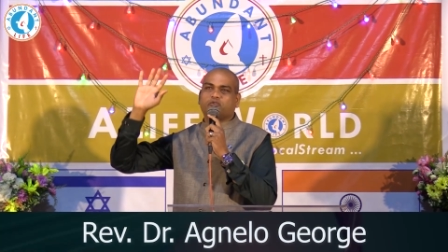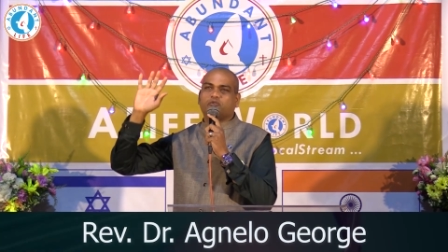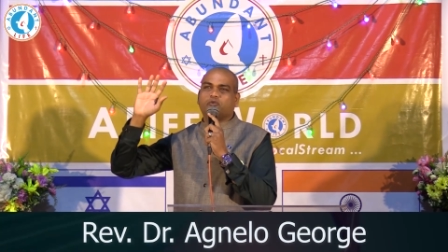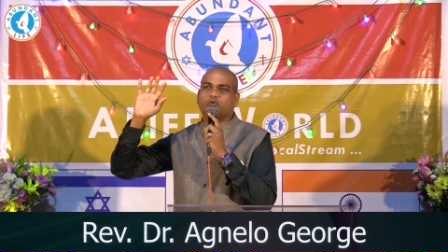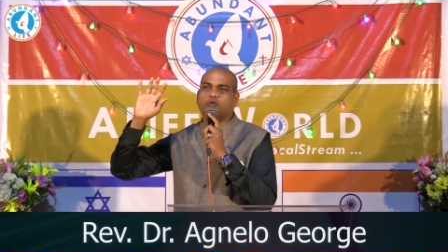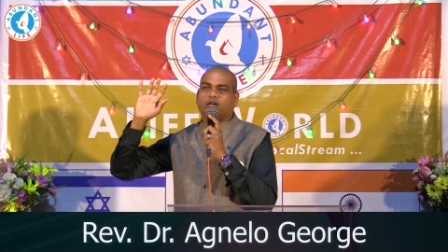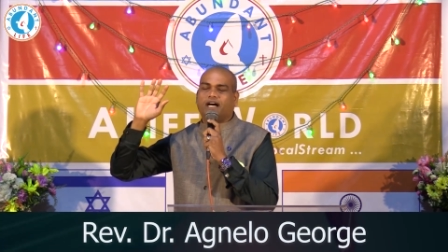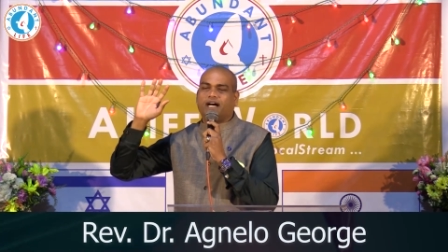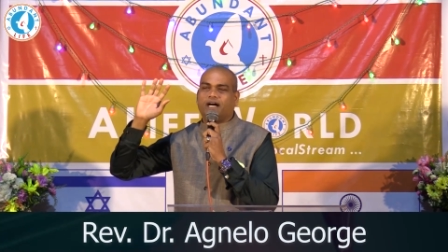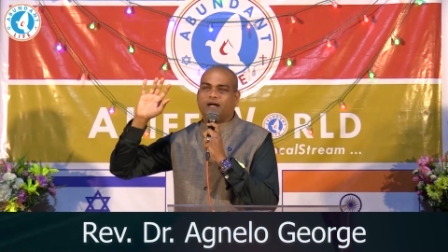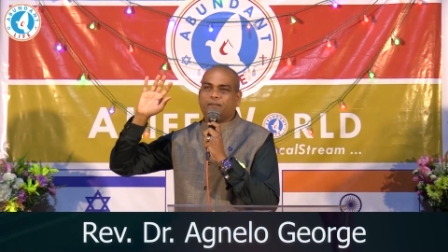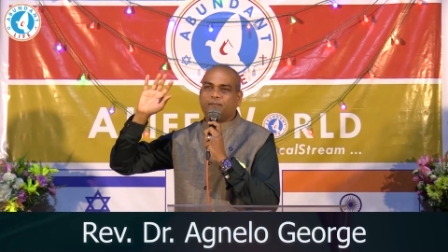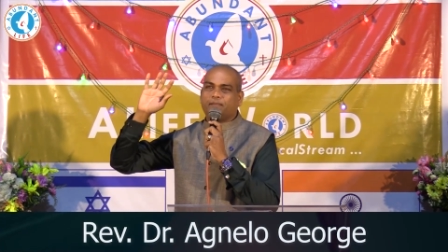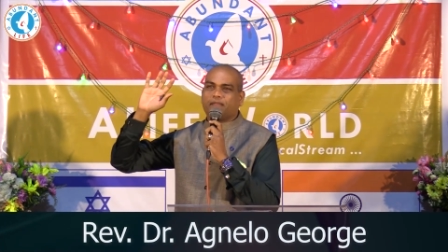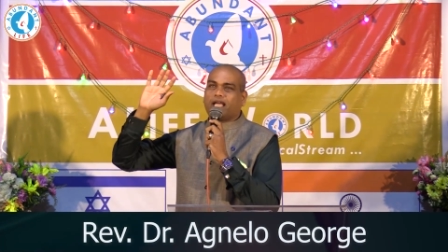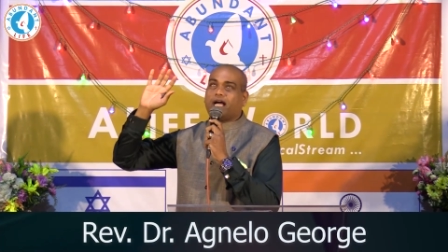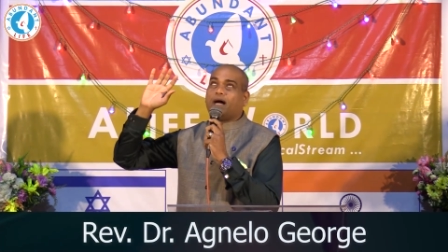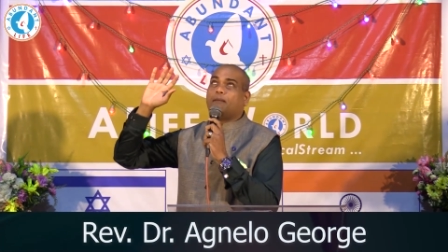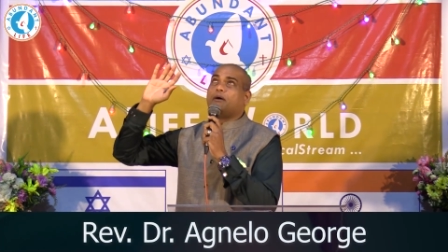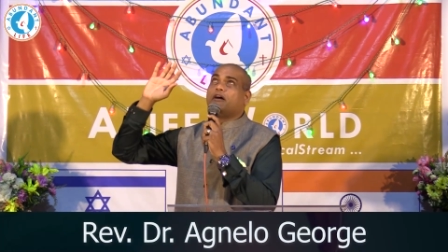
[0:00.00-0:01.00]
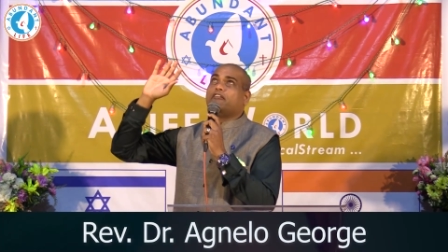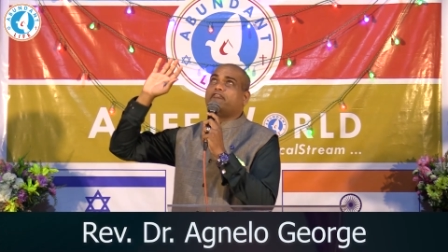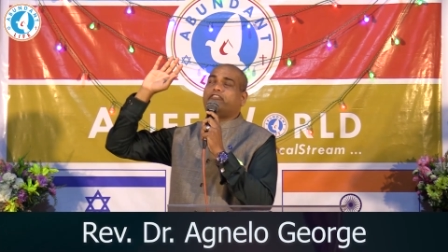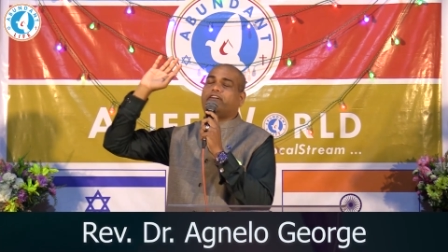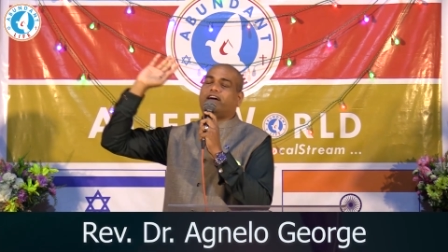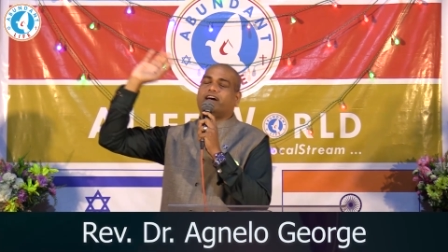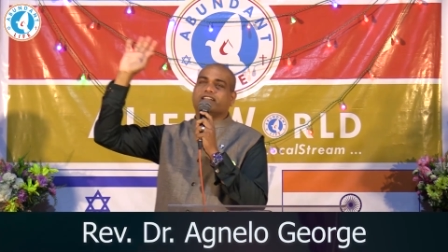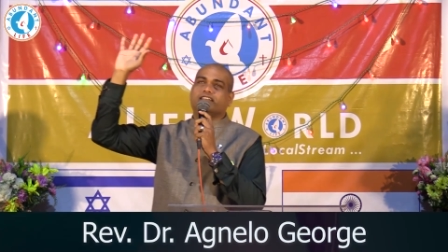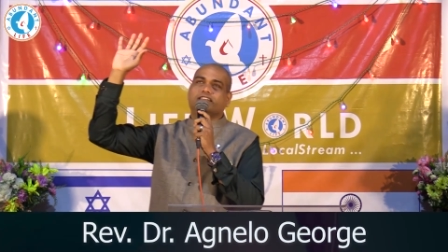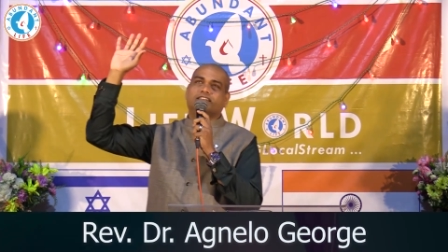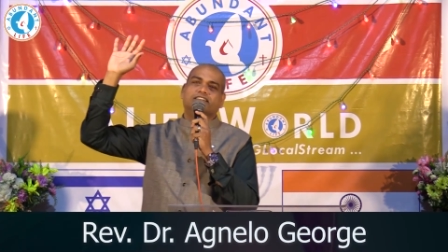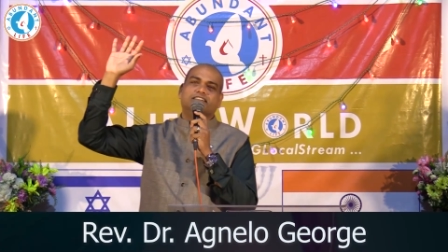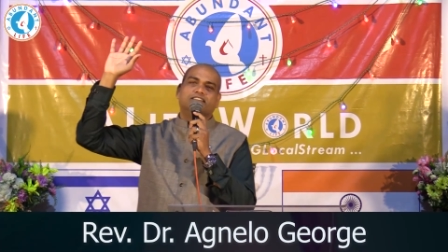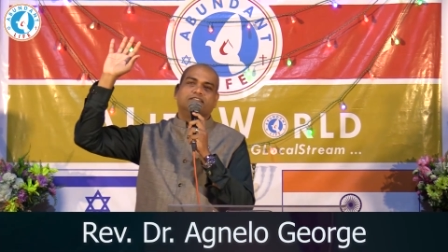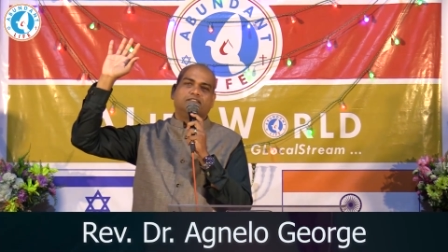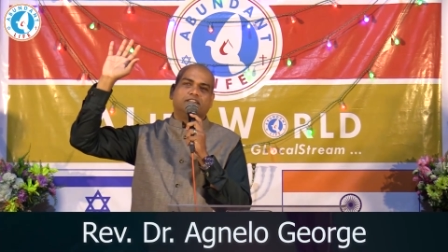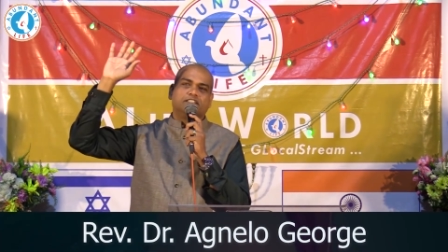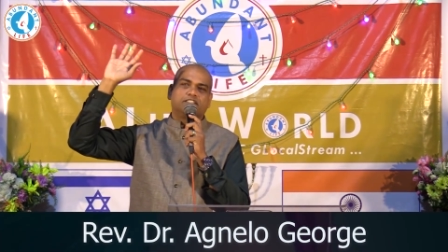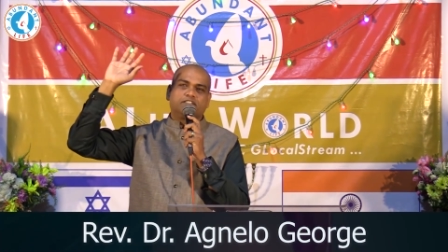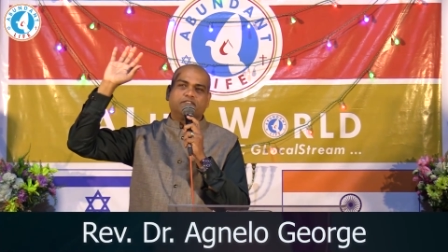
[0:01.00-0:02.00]
to uh, Father,
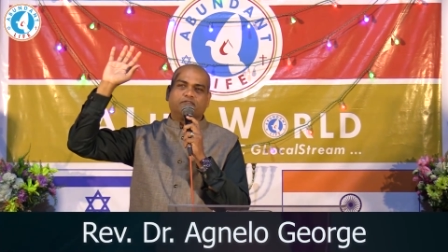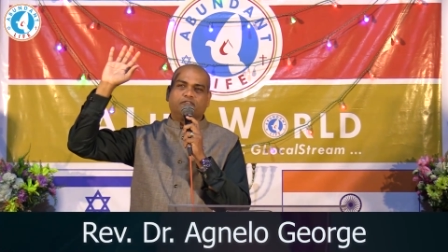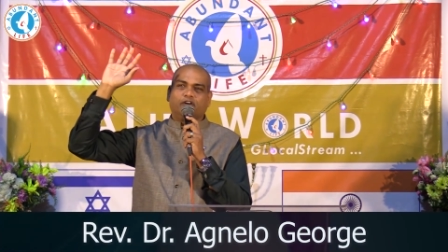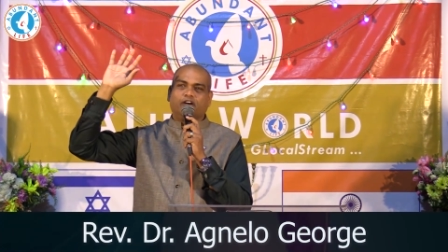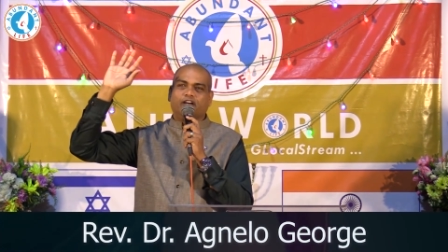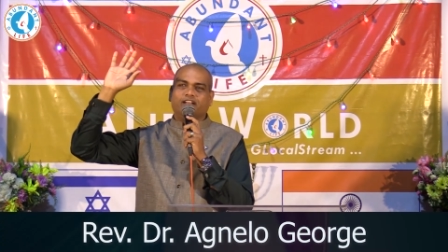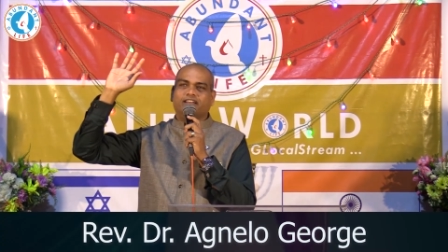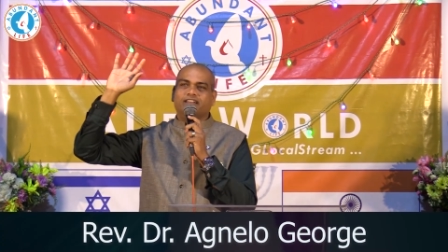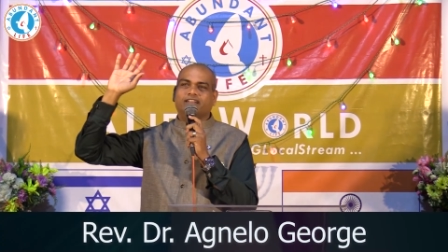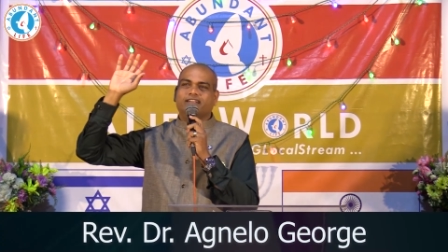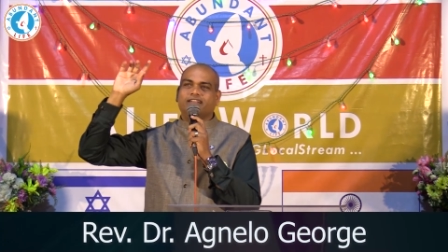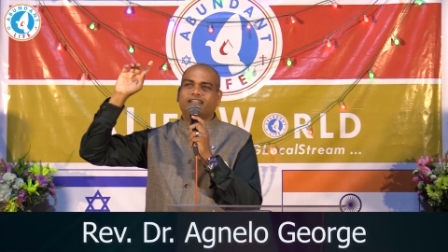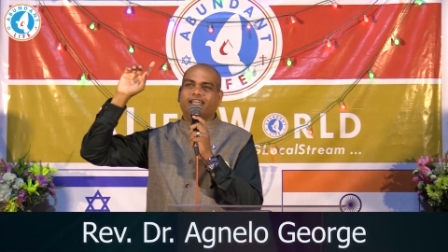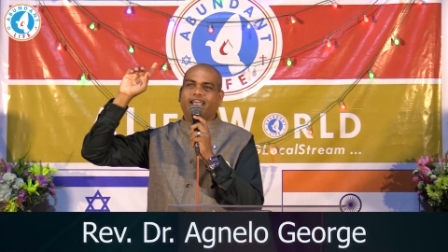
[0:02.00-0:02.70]
first of all,